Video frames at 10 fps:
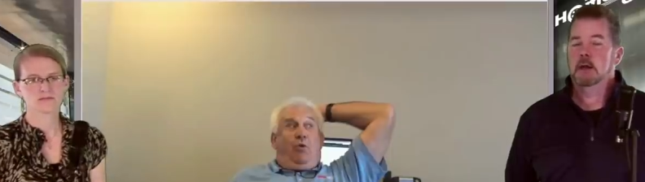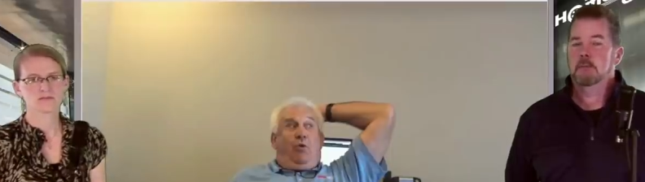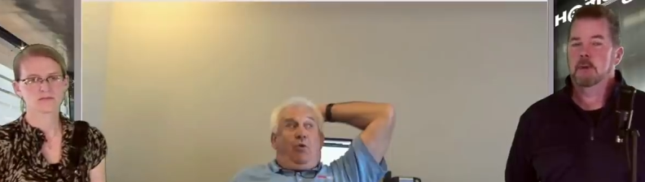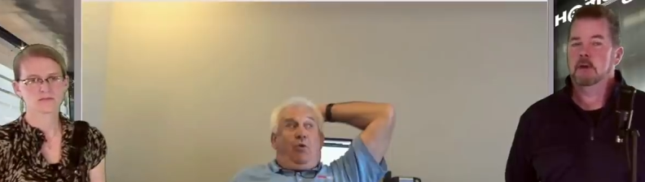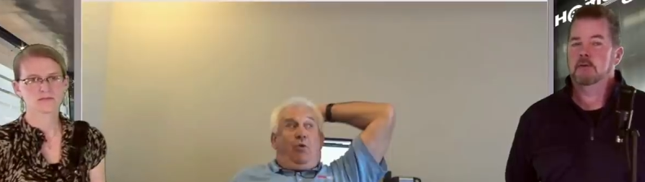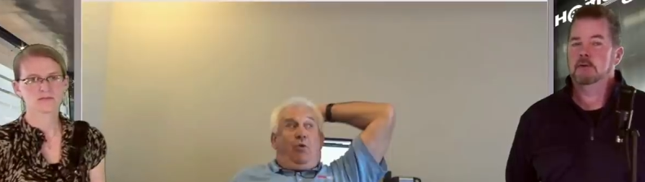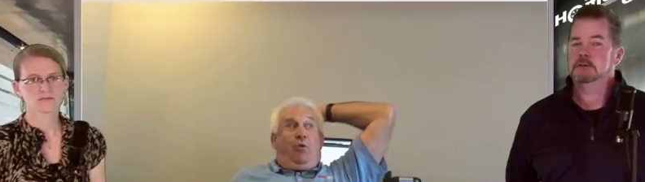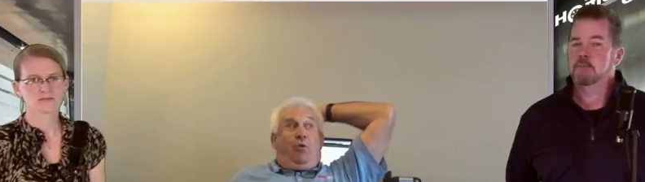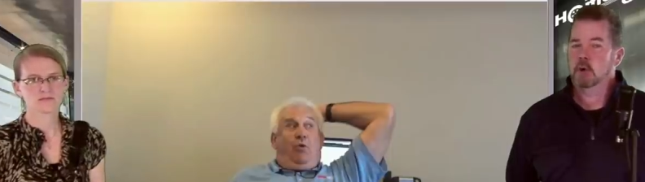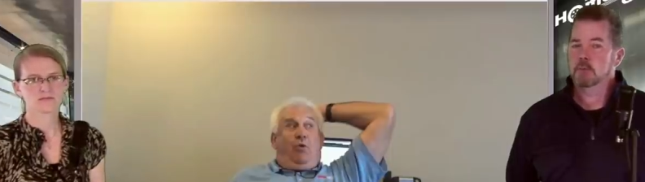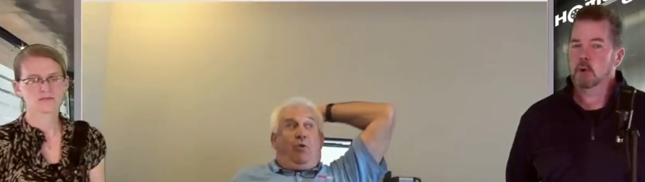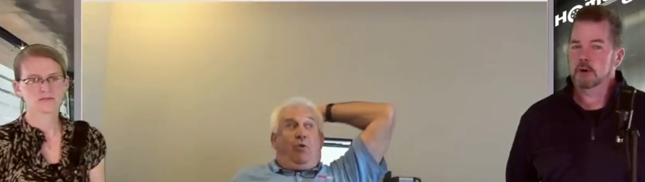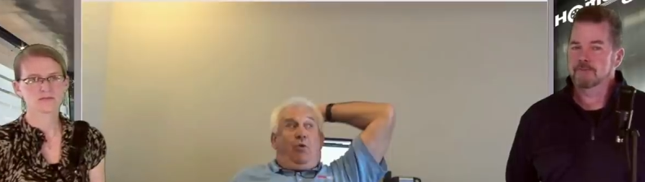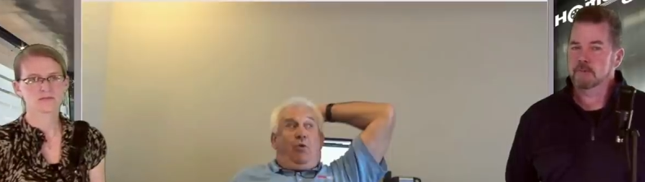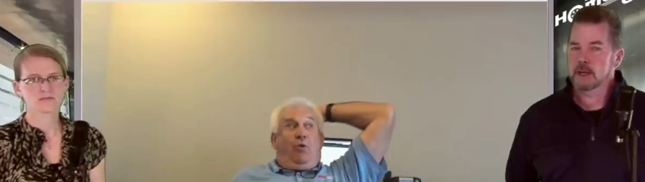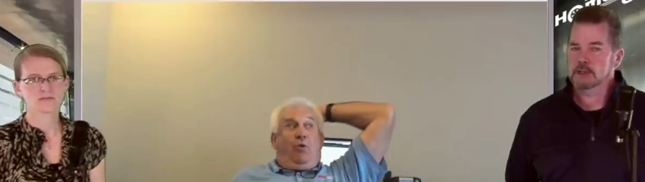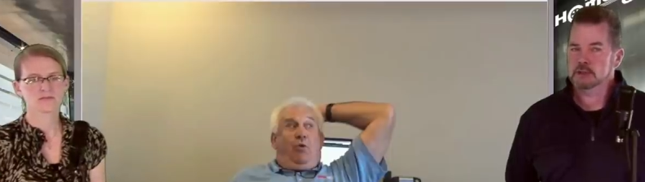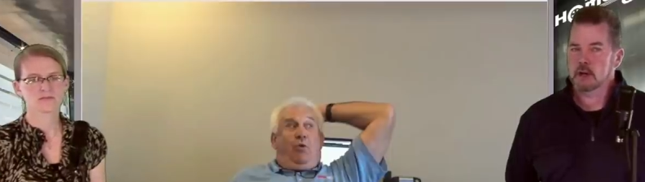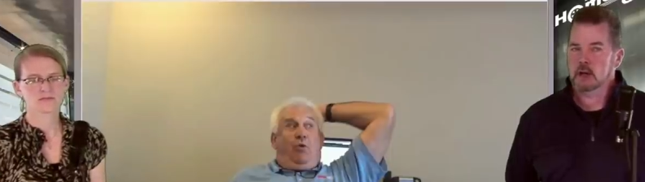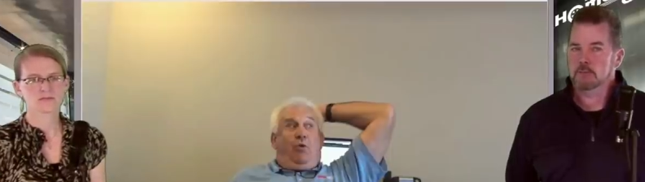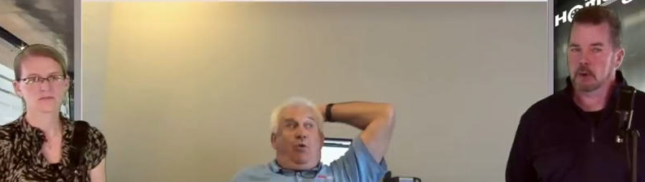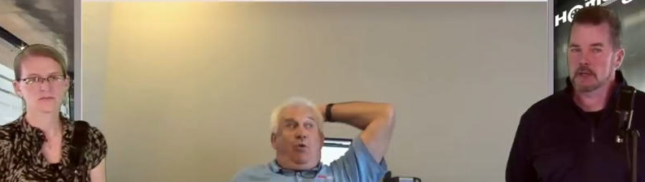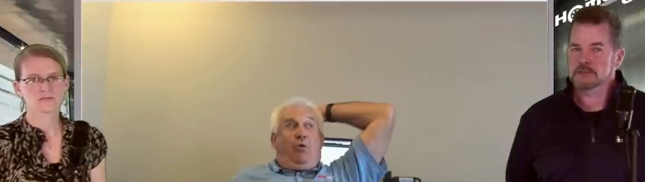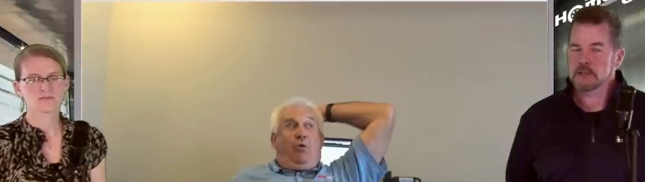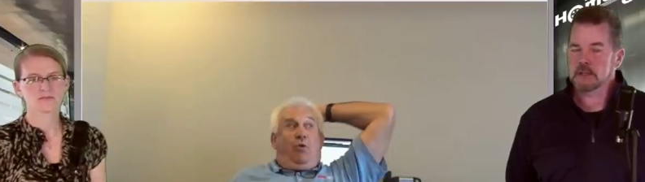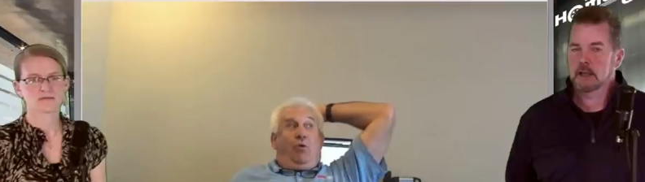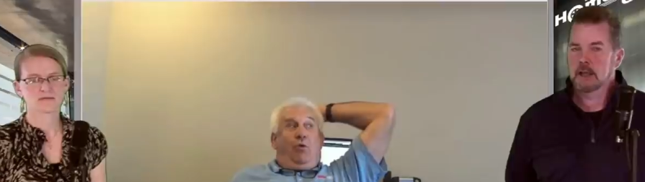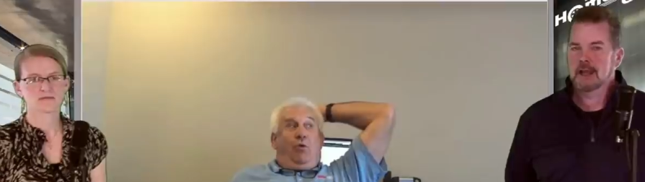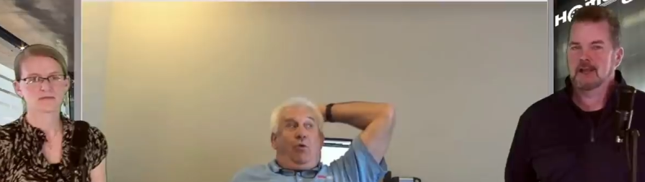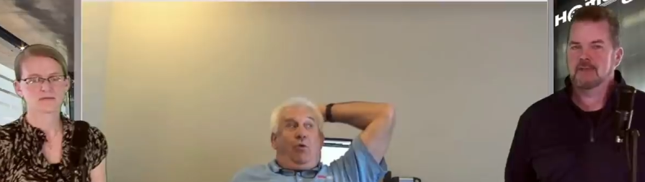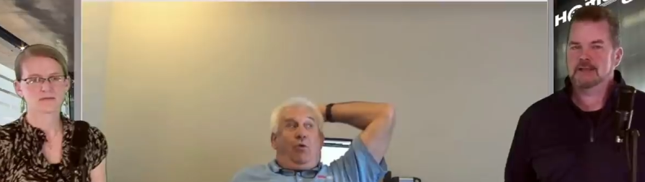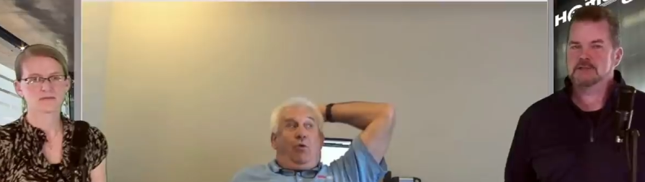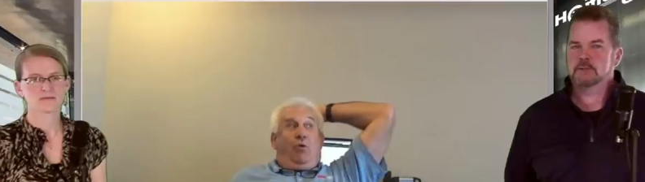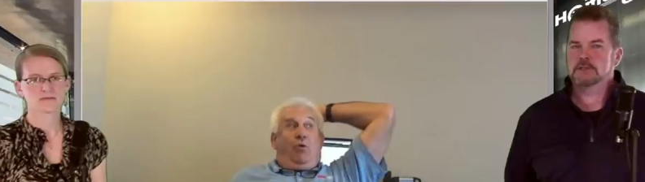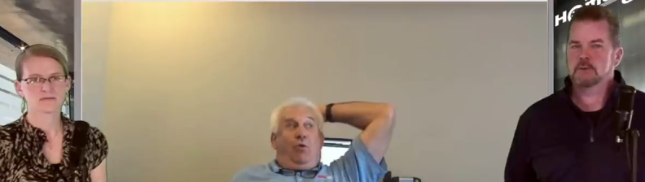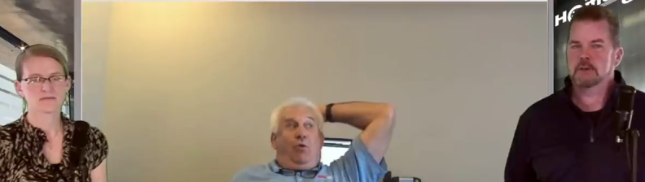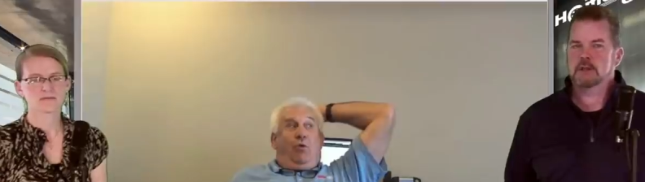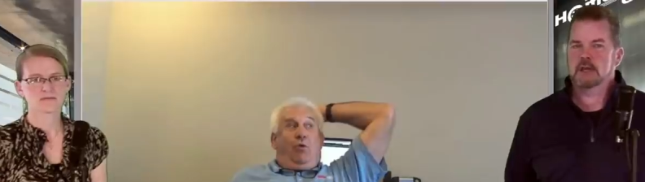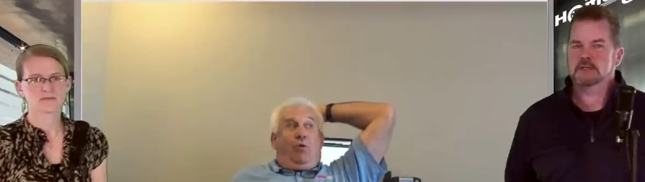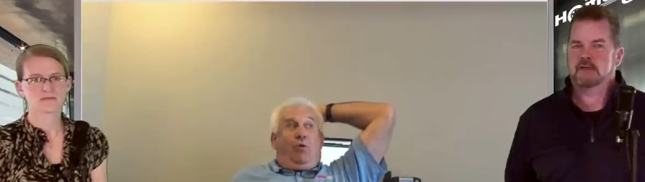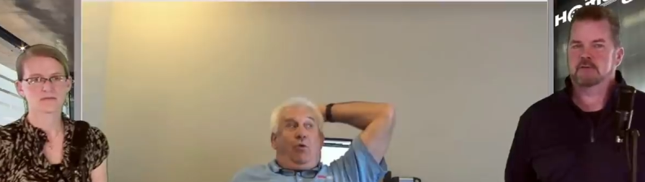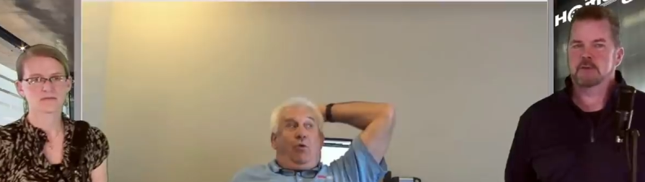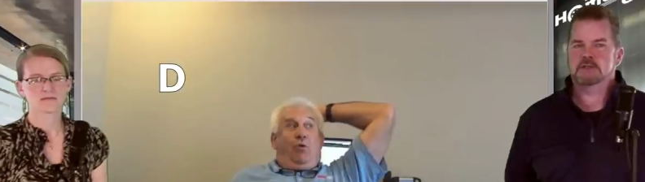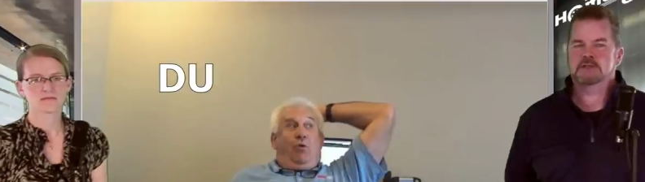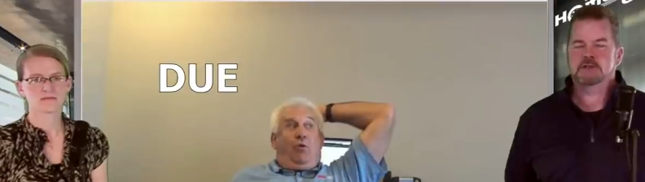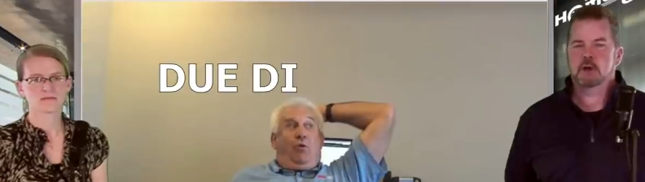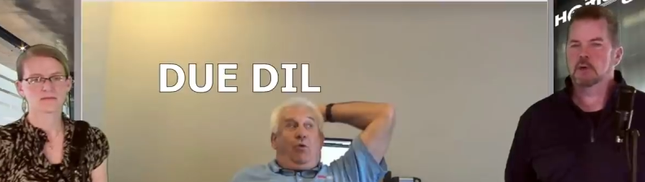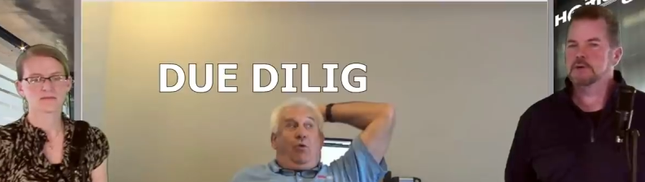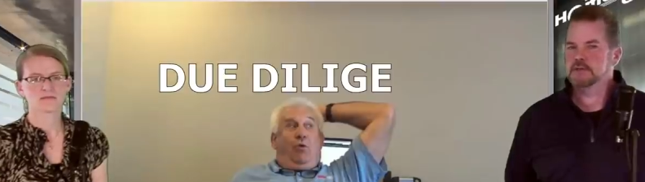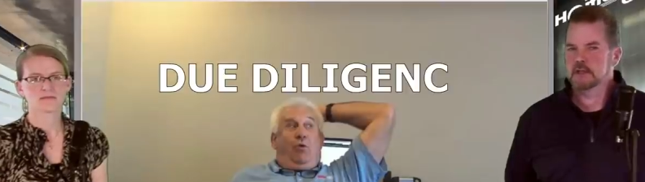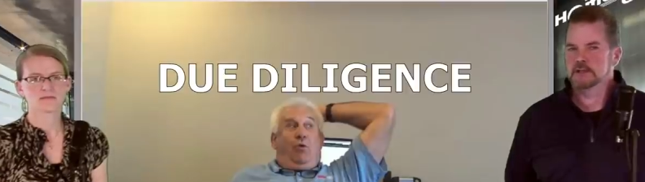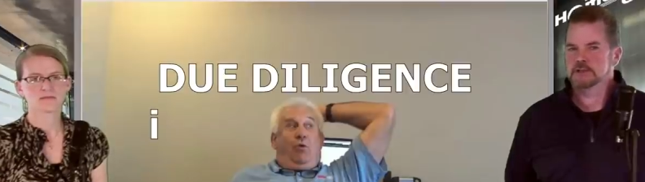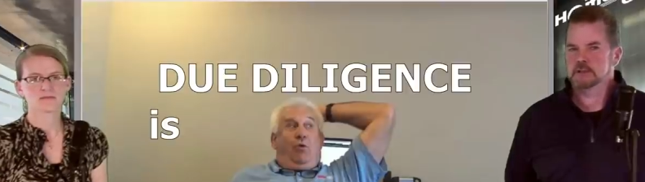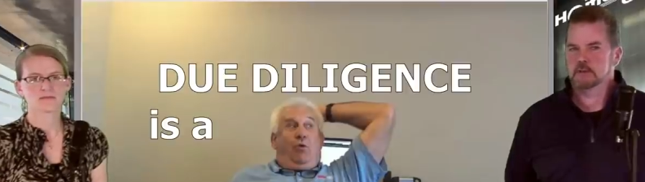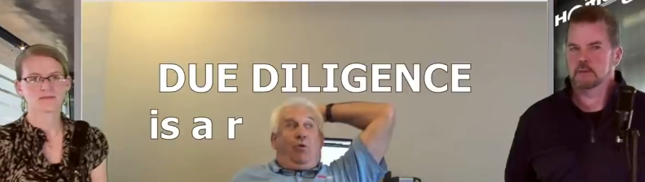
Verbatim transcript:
Speaker 1: But there's more and more information on pricing, and that's the reason why you guys have to be so diligent